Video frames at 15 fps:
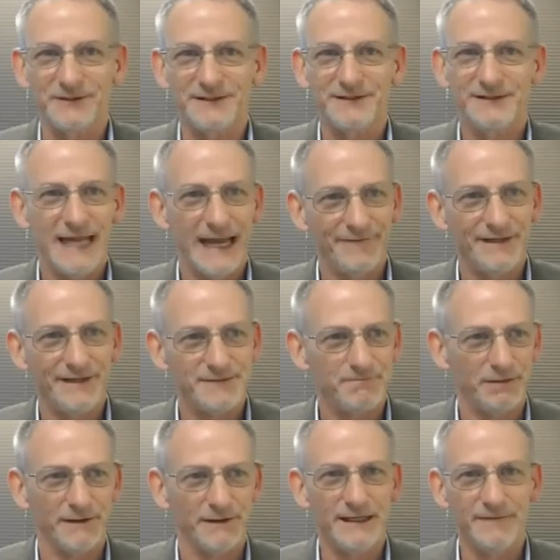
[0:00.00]
have this
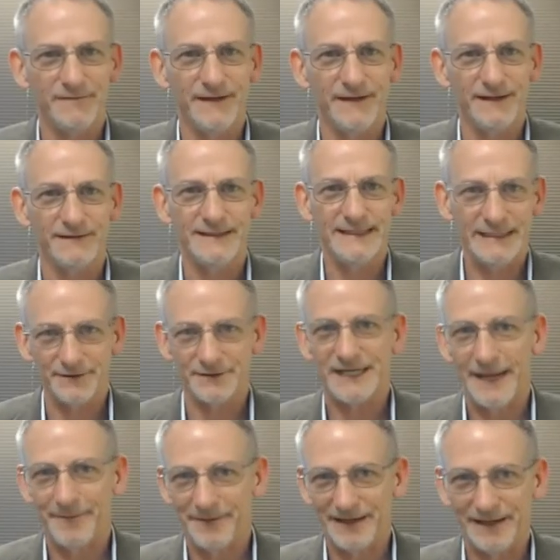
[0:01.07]
belief that deals
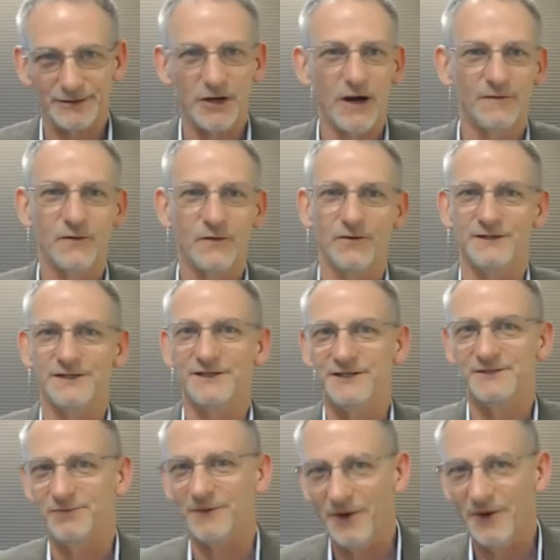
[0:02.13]
happen on golf courses,
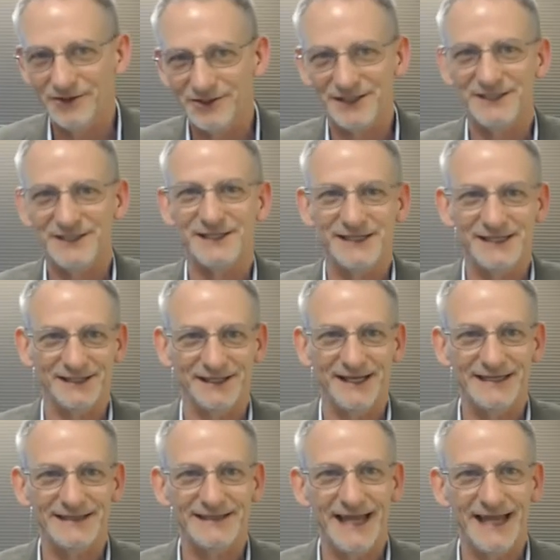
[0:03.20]
promotions, things like
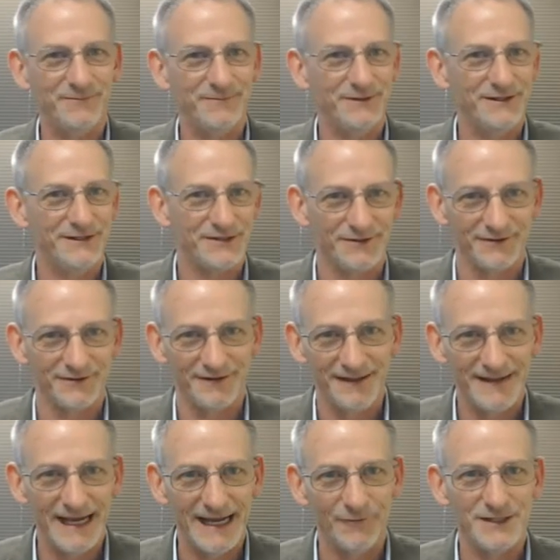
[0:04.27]
that. But certainly
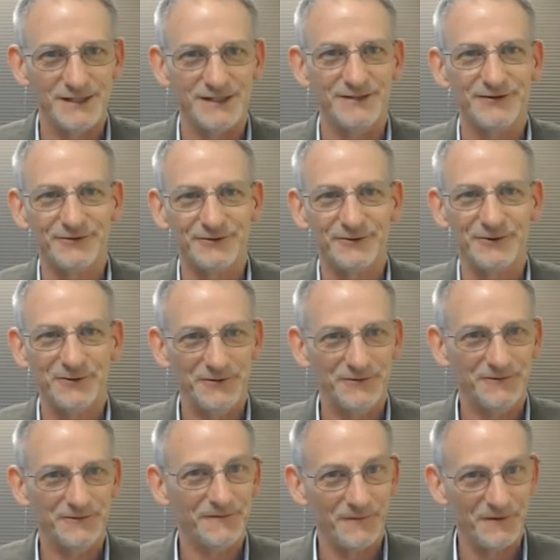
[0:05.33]
that wasn't true
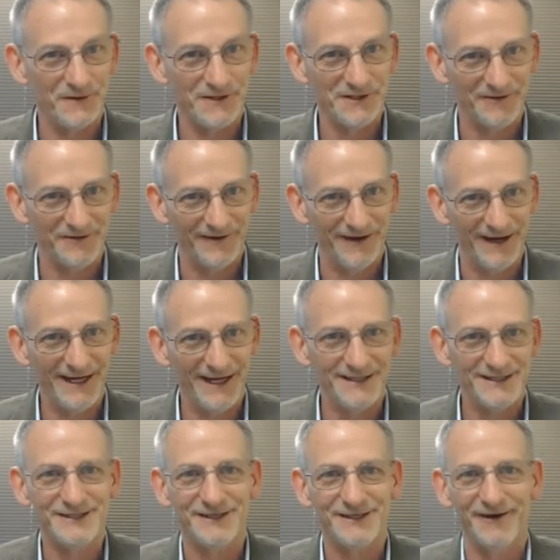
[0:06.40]
for you, right?
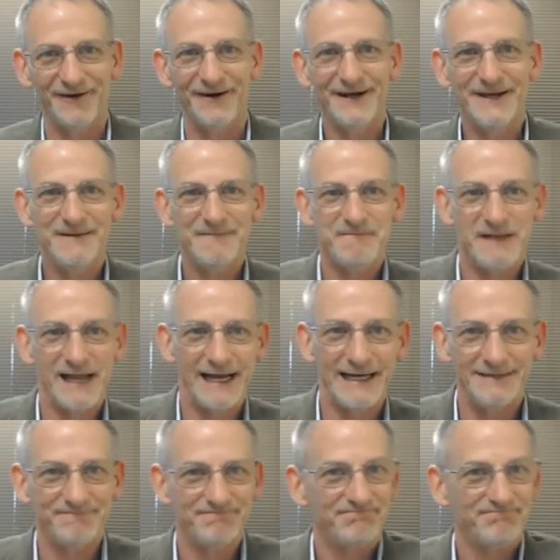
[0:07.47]
So how do
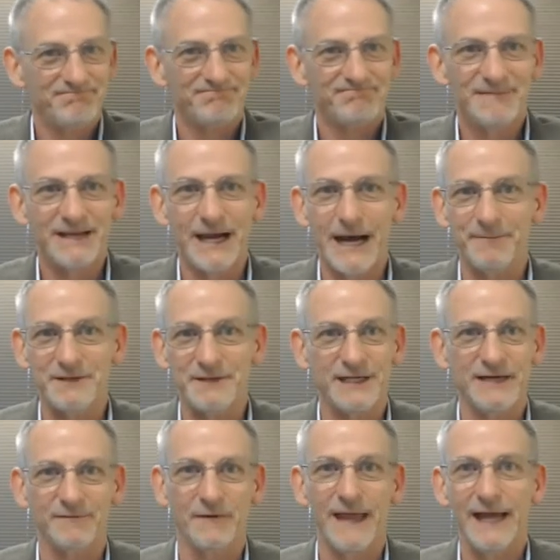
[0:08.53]
you
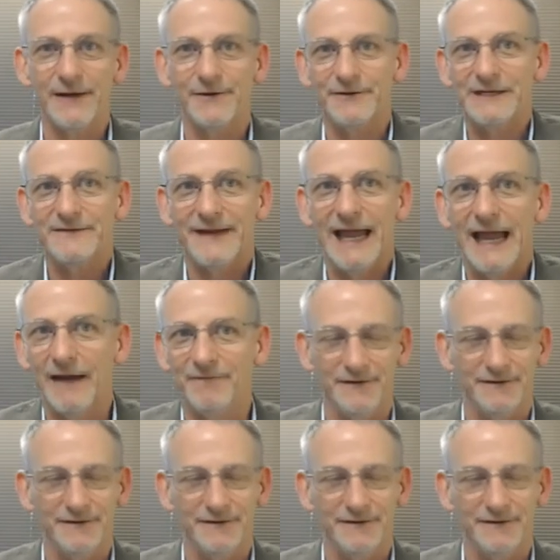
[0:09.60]
compensate for that, or do you even have to?